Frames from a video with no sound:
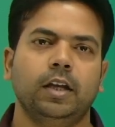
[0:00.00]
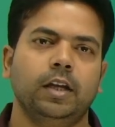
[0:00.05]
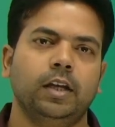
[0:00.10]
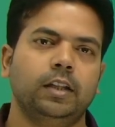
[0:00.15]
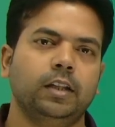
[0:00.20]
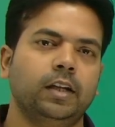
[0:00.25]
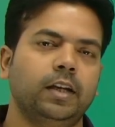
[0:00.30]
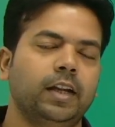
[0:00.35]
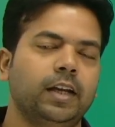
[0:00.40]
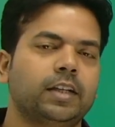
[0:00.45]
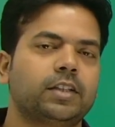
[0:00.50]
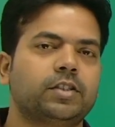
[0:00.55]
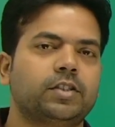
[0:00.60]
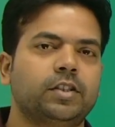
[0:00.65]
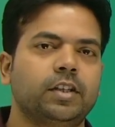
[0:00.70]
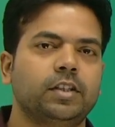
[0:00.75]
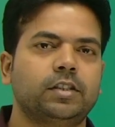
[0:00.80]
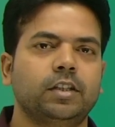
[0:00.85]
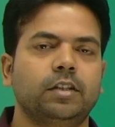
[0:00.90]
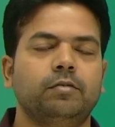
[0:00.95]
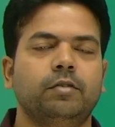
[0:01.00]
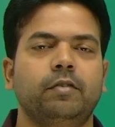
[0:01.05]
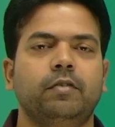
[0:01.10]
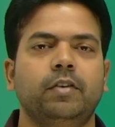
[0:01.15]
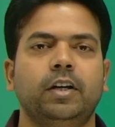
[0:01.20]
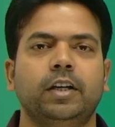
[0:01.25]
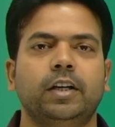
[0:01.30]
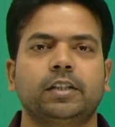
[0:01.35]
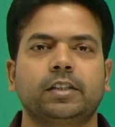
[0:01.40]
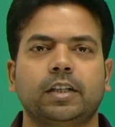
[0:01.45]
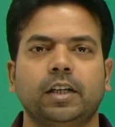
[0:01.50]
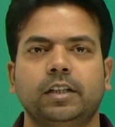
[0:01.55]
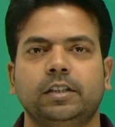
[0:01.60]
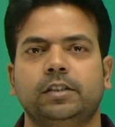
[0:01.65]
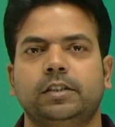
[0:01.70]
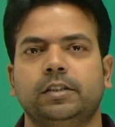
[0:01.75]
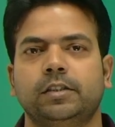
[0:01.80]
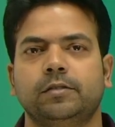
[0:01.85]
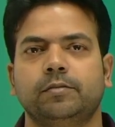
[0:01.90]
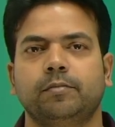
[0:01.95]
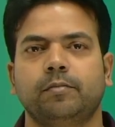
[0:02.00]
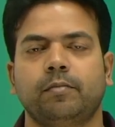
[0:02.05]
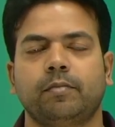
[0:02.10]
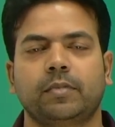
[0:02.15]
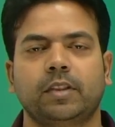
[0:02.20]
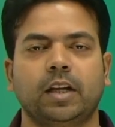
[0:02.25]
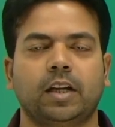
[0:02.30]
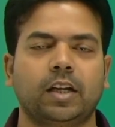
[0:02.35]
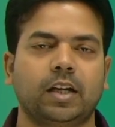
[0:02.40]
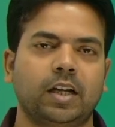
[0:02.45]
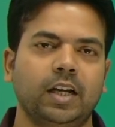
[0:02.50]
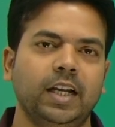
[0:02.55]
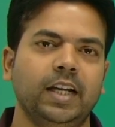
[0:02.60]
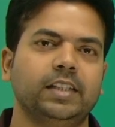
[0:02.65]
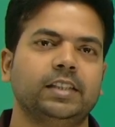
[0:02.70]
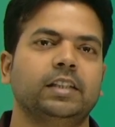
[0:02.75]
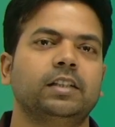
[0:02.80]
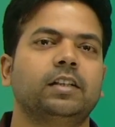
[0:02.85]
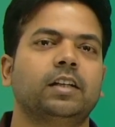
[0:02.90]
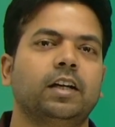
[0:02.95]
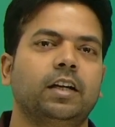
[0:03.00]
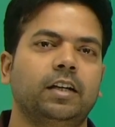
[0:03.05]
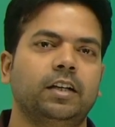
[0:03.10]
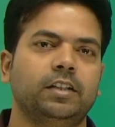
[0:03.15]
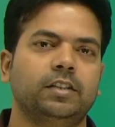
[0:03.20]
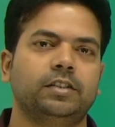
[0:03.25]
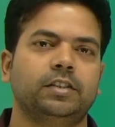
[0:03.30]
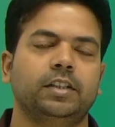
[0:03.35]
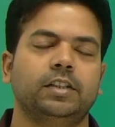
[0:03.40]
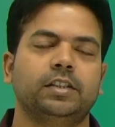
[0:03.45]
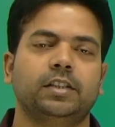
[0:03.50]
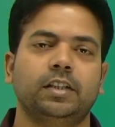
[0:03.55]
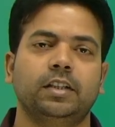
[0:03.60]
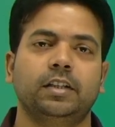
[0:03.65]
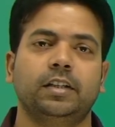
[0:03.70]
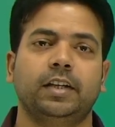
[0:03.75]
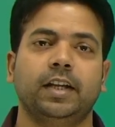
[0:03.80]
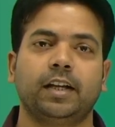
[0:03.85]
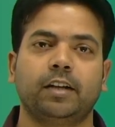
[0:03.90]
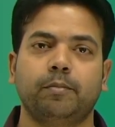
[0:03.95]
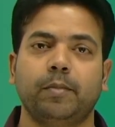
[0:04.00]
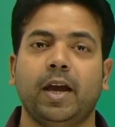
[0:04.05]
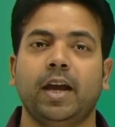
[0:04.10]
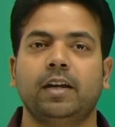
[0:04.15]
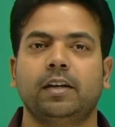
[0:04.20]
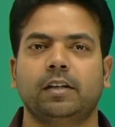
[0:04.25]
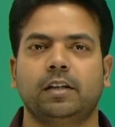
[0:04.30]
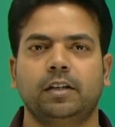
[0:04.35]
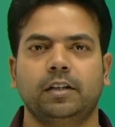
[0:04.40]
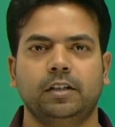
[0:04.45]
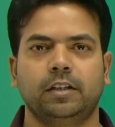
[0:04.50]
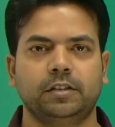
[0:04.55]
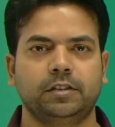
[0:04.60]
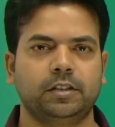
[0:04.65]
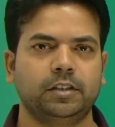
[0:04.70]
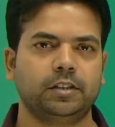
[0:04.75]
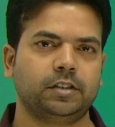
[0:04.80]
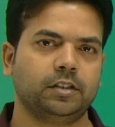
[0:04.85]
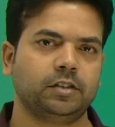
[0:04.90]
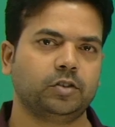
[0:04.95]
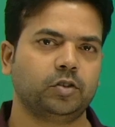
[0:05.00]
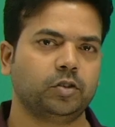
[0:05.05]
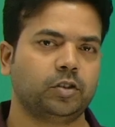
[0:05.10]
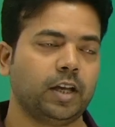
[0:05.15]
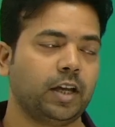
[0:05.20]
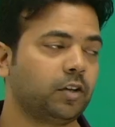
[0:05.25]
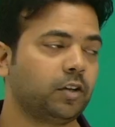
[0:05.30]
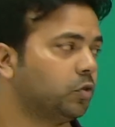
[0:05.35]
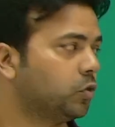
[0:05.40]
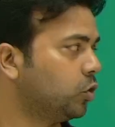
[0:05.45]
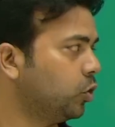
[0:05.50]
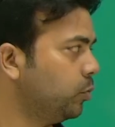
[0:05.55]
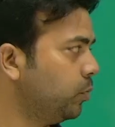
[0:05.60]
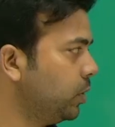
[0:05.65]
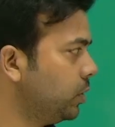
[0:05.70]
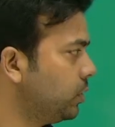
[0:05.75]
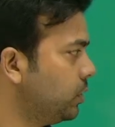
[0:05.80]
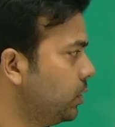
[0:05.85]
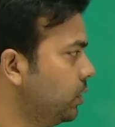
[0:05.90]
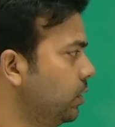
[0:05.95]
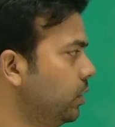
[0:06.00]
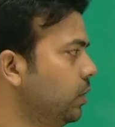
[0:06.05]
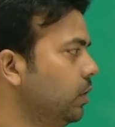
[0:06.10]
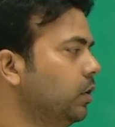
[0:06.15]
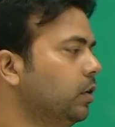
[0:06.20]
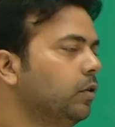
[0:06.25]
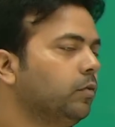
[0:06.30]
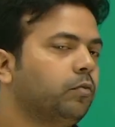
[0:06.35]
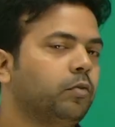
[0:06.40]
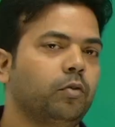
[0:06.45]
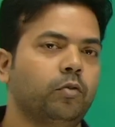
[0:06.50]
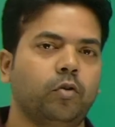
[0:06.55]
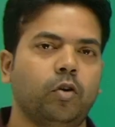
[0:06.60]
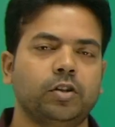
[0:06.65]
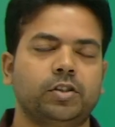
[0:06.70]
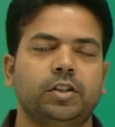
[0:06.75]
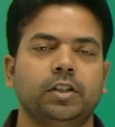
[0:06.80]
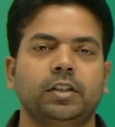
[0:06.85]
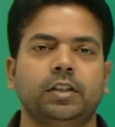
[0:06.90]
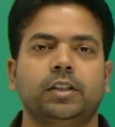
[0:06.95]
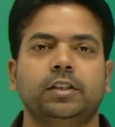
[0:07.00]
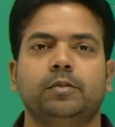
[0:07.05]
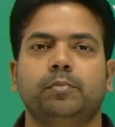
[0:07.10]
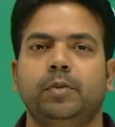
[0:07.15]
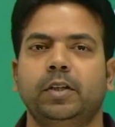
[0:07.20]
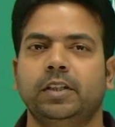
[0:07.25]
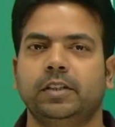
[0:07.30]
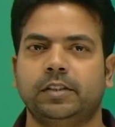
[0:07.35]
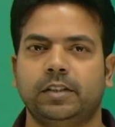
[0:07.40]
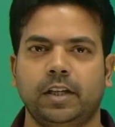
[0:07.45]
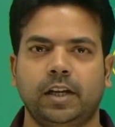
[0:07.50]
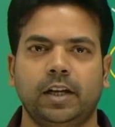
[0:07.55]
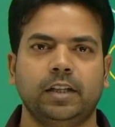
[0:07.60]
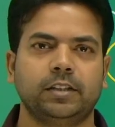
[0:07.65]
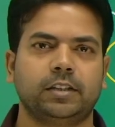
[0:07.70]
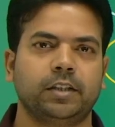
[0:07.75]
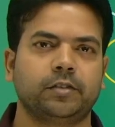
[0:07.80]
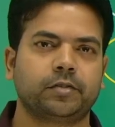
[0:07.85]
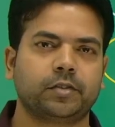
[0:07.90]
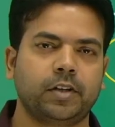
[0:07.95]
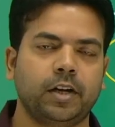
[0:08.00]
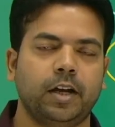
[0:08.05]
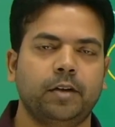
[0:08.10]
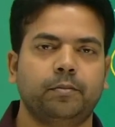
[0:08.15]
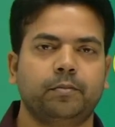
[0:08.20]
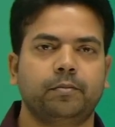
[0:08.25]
In the next session we will discuss the Claisen condensation, Dickman condensation. So thank you so much for watching this. Please share and subscribe.